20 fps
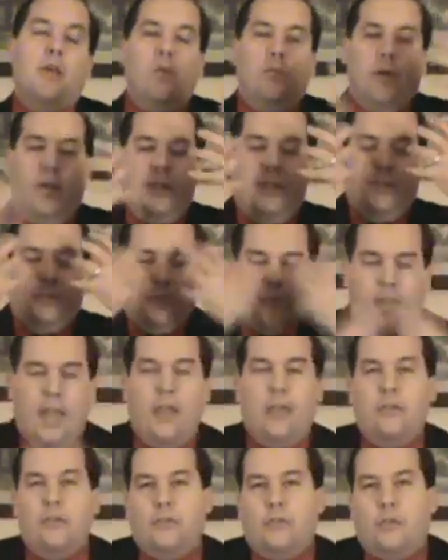When the
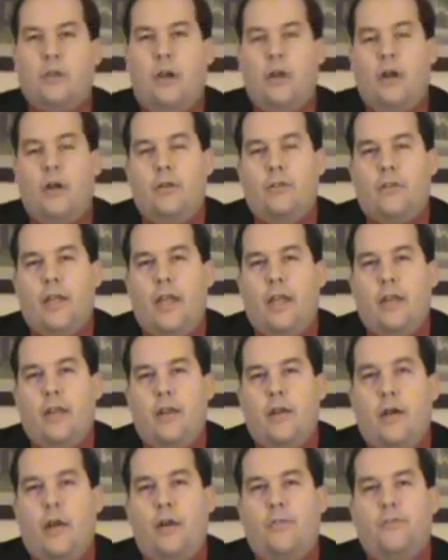scales are
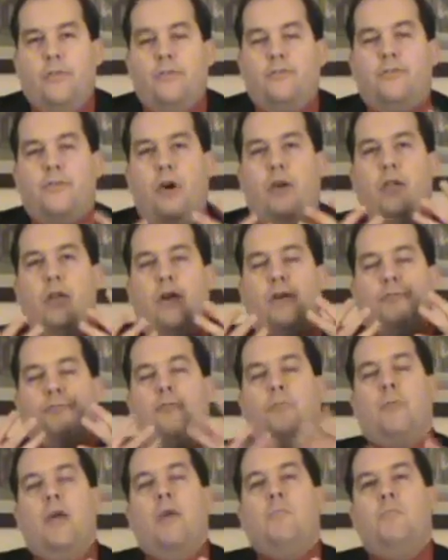taken off and fall off
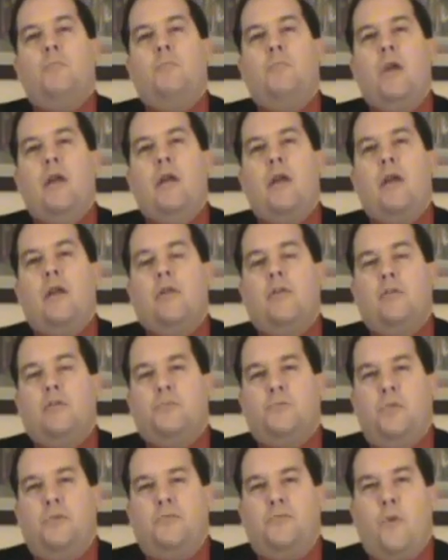from that miracle
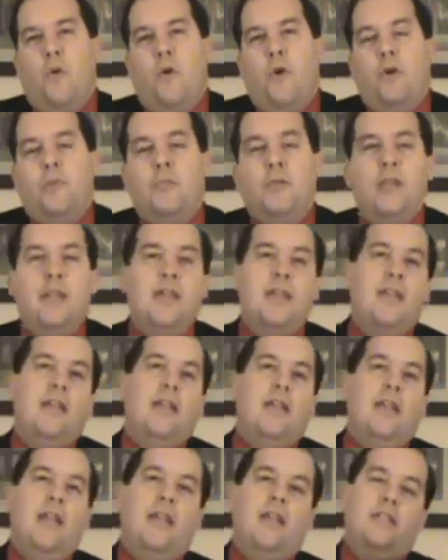performed,
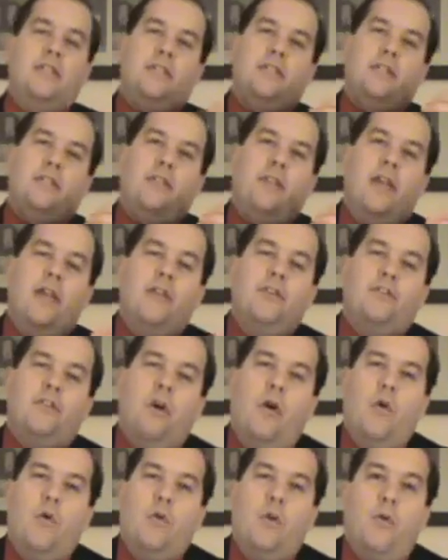he's then
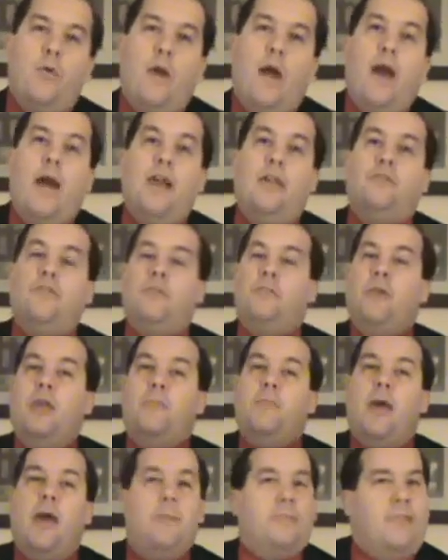told, to rise and
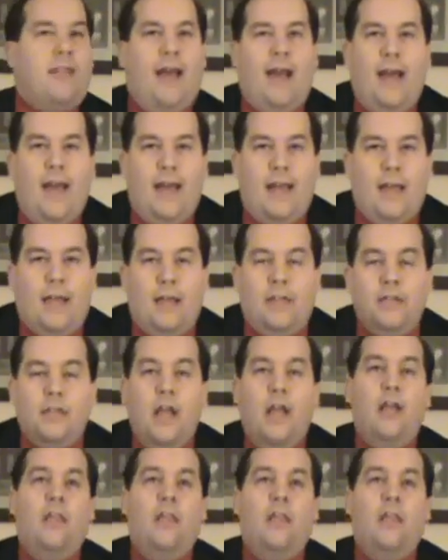be baptized.